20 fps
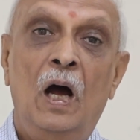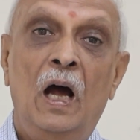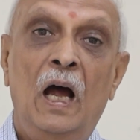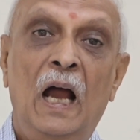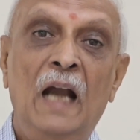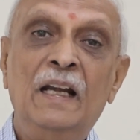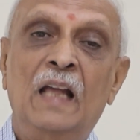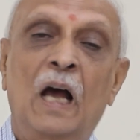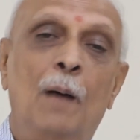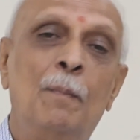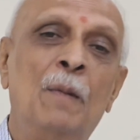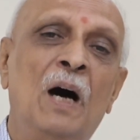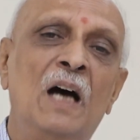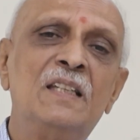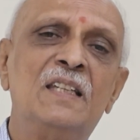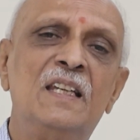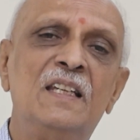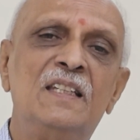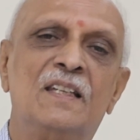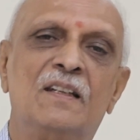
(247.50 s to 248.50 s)
And
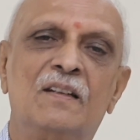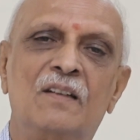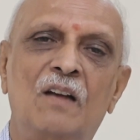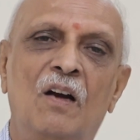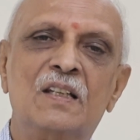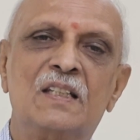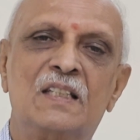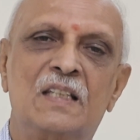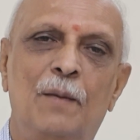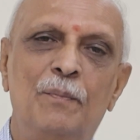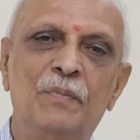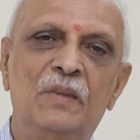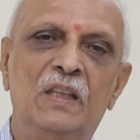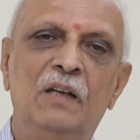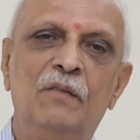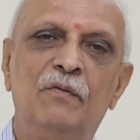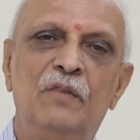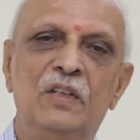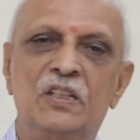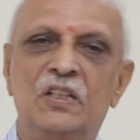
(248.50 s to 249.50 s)
Hamas is not
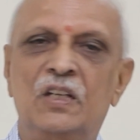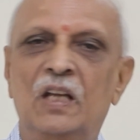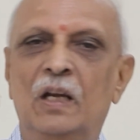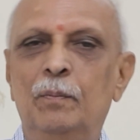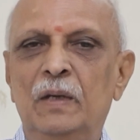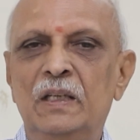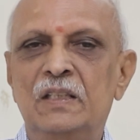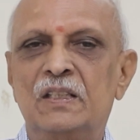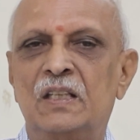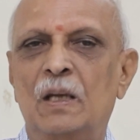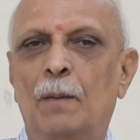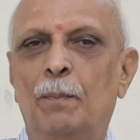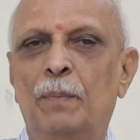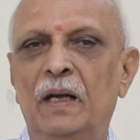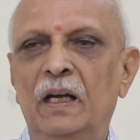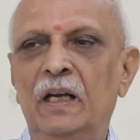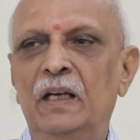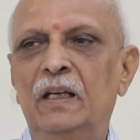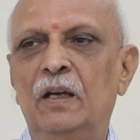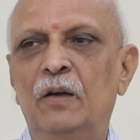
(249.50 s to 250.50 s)
something which can be
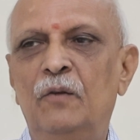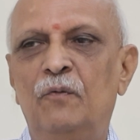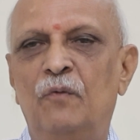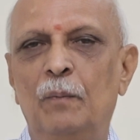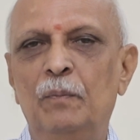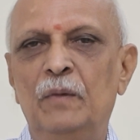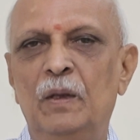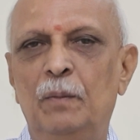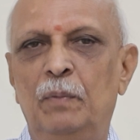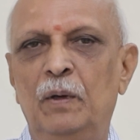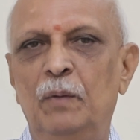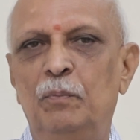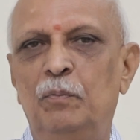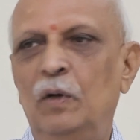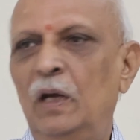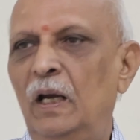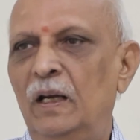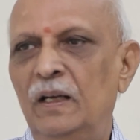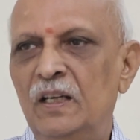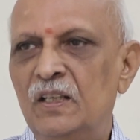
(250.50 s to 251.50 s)
separated from the
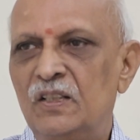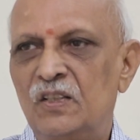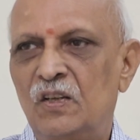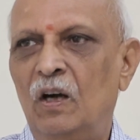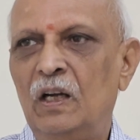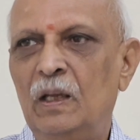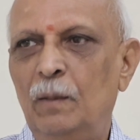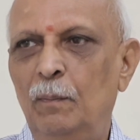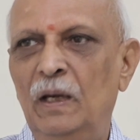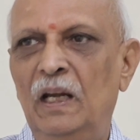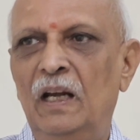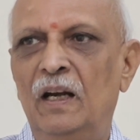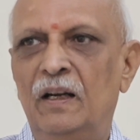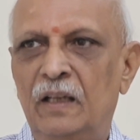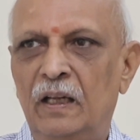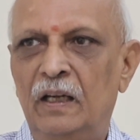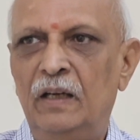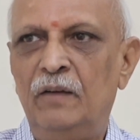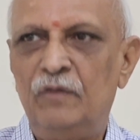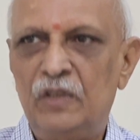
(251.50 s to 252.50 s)
people, and it's not a
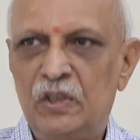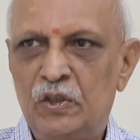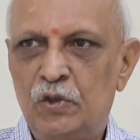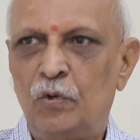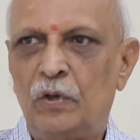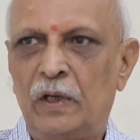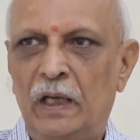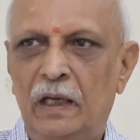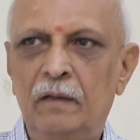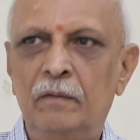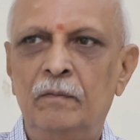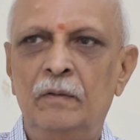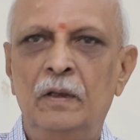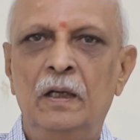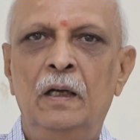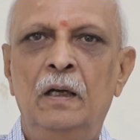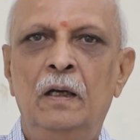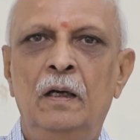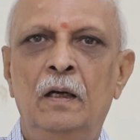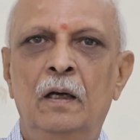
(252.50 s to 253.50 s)
military which you can
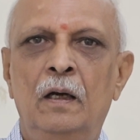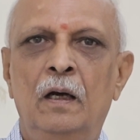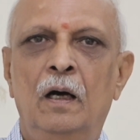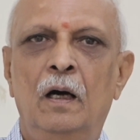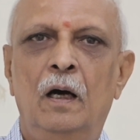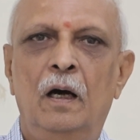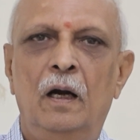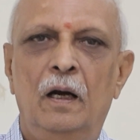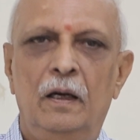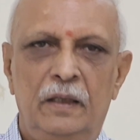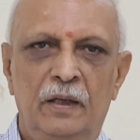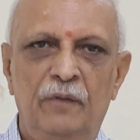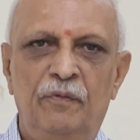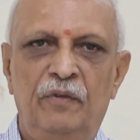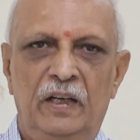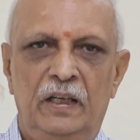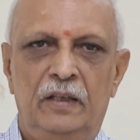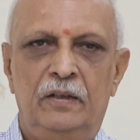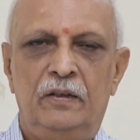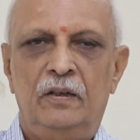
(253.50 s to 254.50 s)

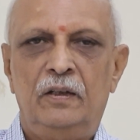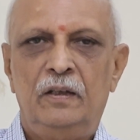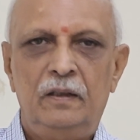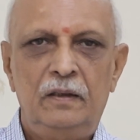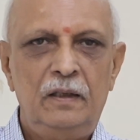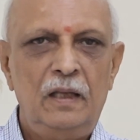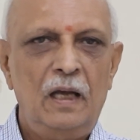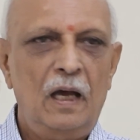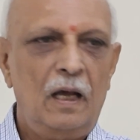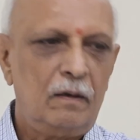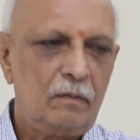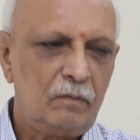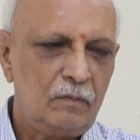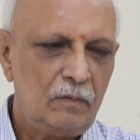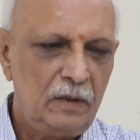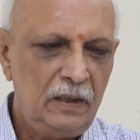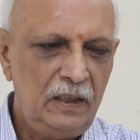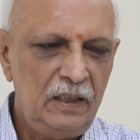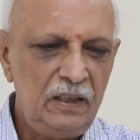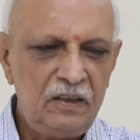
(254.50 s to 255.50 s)
defeat. They
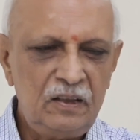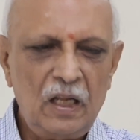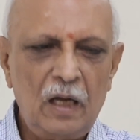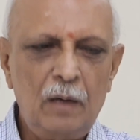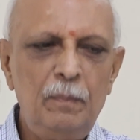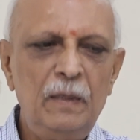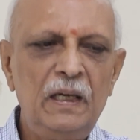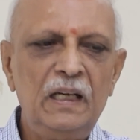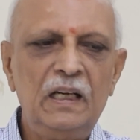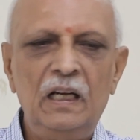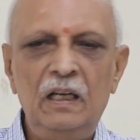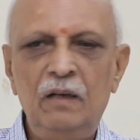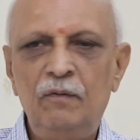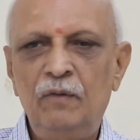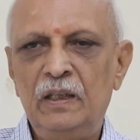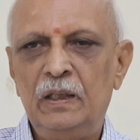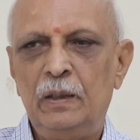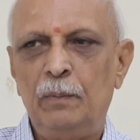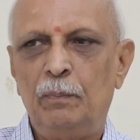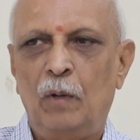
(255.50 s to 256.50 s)
are intermingled
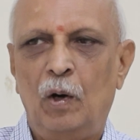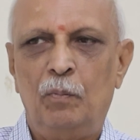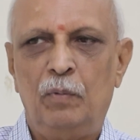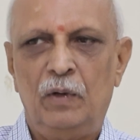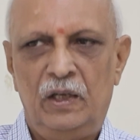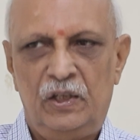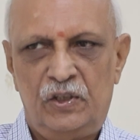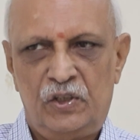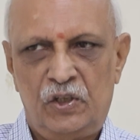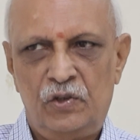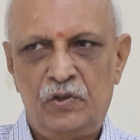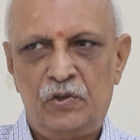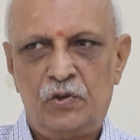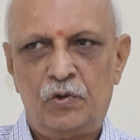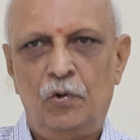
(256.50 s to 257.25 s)
with the population.